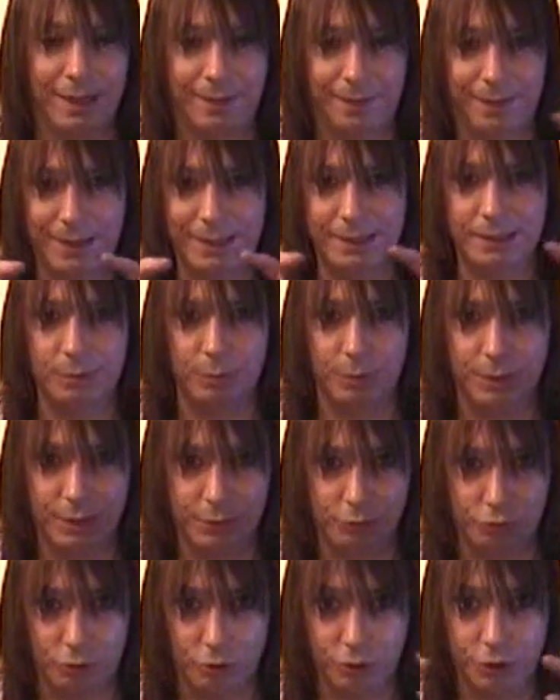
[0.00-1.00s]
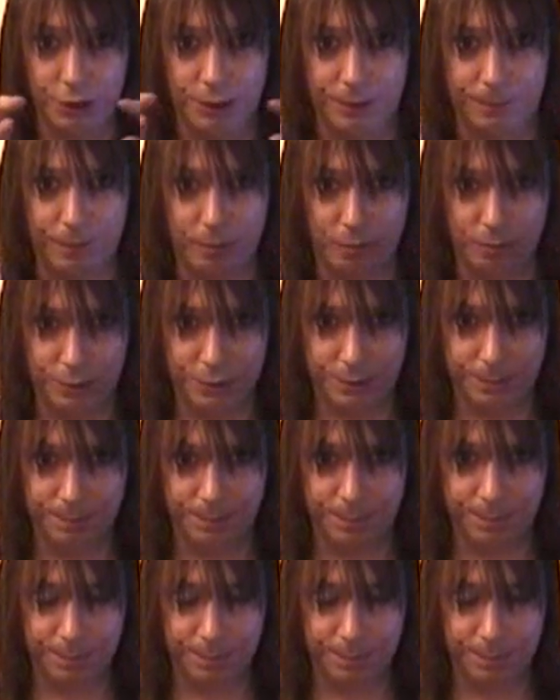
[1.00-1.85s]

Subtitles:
And that's where androgyny falls.